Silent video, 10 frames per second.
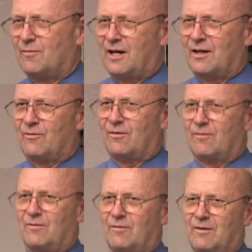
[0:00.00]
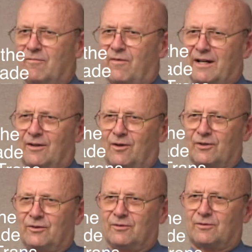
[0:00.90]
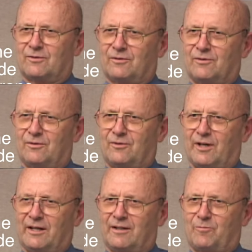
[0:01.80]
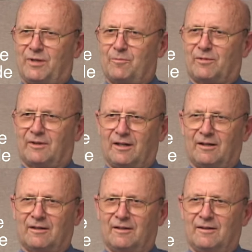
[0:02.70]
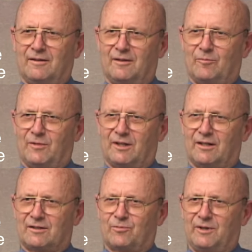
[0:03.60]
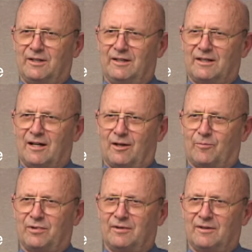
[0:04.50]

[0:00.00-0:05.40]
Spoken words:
I invited all you creative people here because we need help